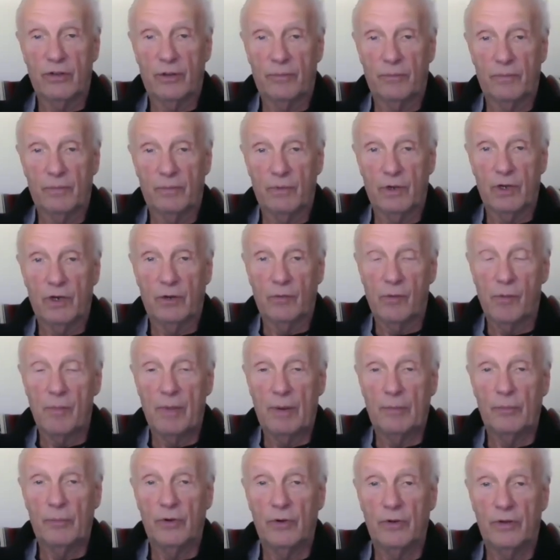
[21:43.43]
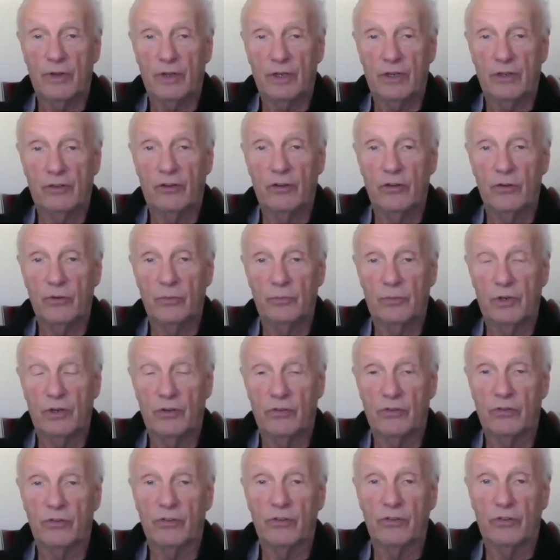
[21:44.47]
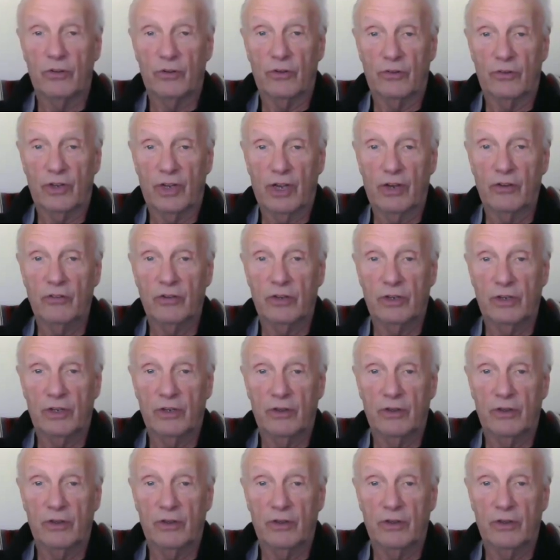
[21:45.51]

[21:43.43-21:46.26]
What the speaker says: I'm, a member of the Continuum Teachers Association,